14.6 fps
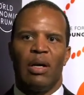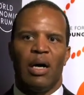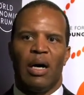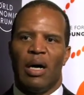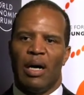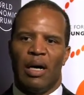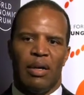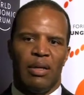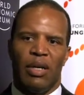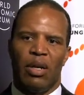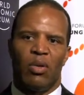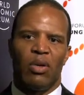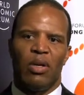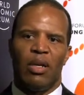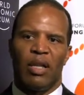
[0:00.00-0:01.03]

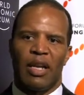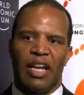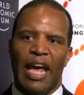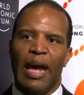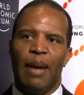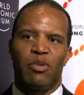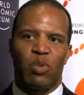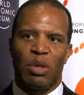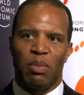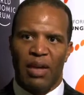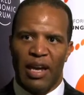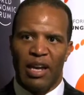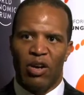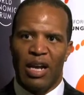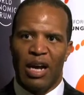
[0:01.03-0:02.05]
The games we
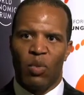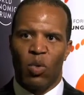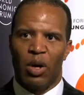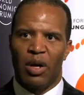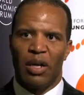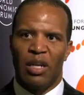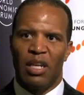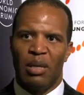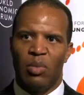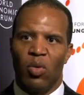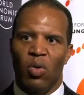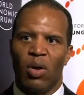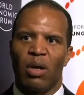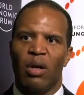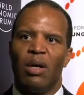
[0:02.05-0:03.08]
played are not working
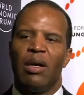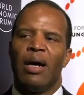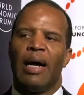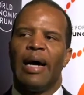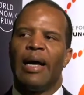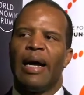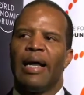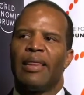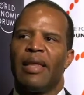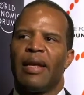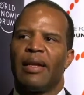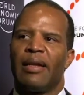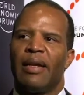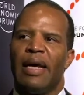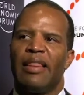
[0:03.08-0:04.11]
anymore. I think
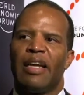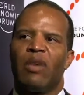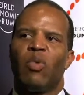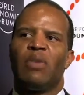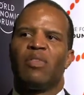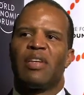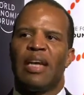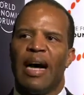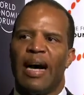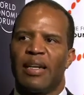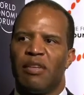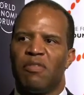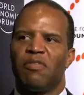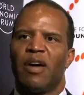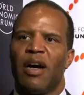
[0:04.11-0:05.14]
we've got
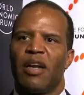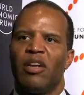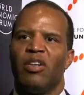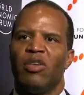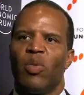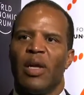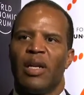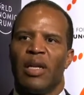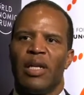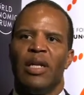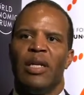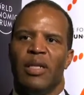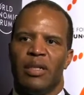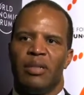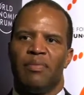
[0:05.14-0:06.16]
to find a new way to lead